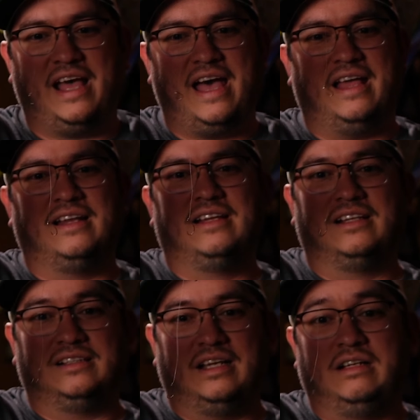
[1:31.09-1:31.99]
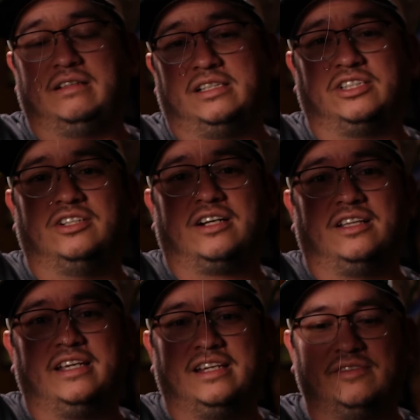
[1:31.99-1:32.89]
that. Oh, there's a hook
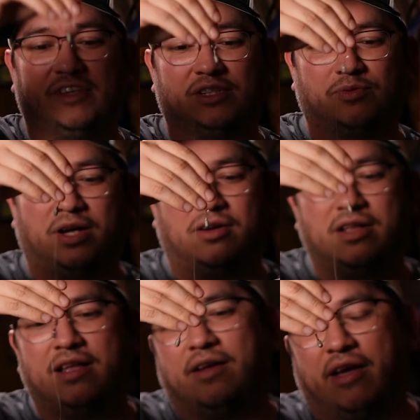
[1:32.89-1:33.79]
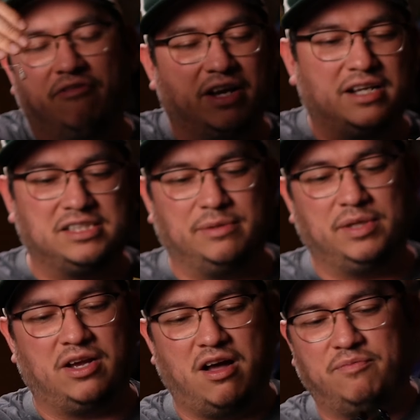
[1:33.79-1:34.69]
on the end of it as well. If I cut
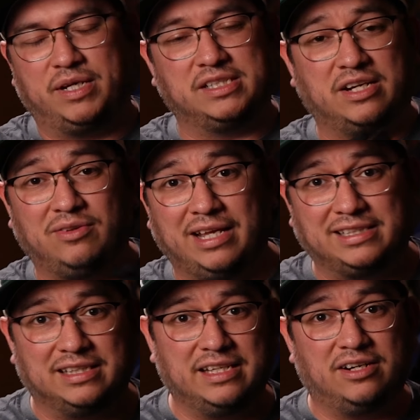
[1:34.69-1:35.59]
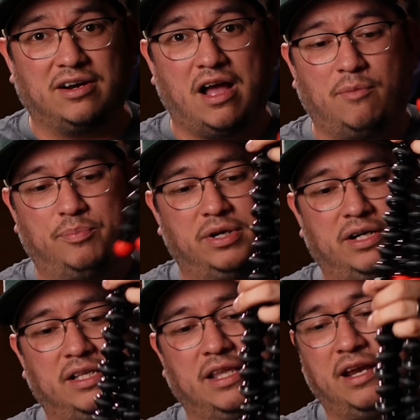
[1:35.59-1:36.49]
something off because I don't like to litter, I'll put
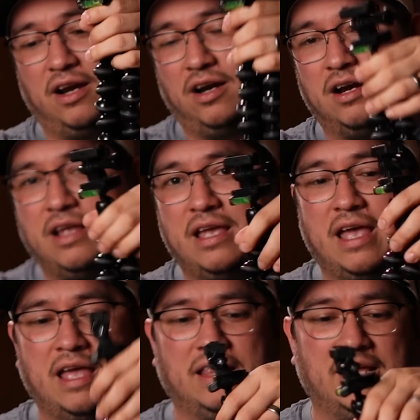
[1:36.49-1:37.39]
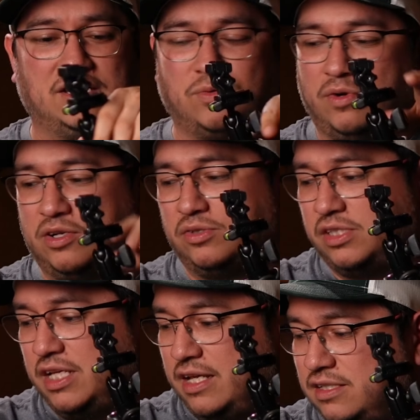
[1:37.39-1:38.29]
it in there and that's where it'll
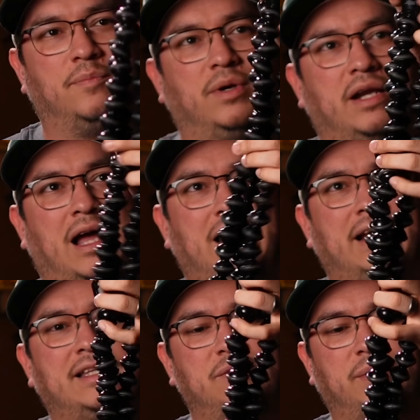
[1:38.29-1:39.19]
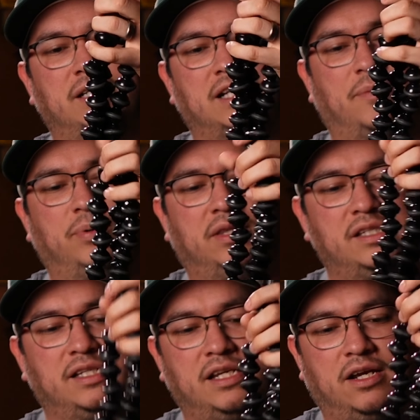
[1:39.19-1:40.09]
sit. But I like this because I can put
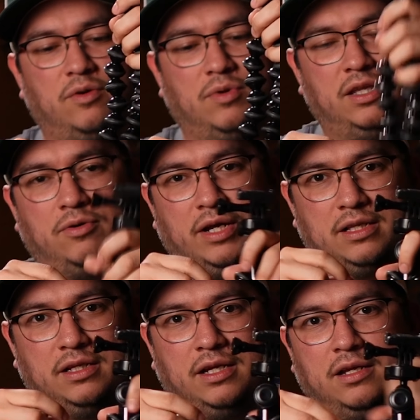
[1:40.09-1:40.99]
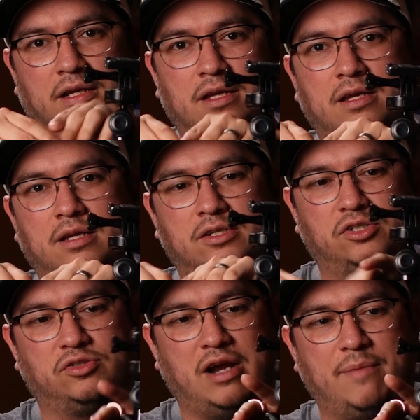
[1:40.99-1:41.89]
this in here really quickly,
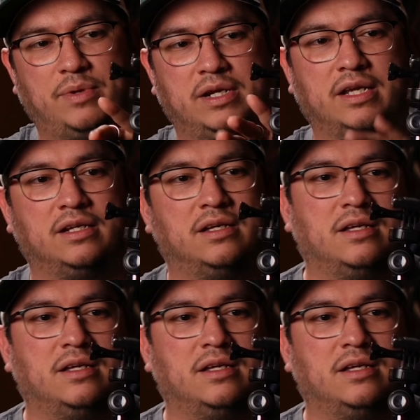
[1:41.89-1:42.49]
strap it in,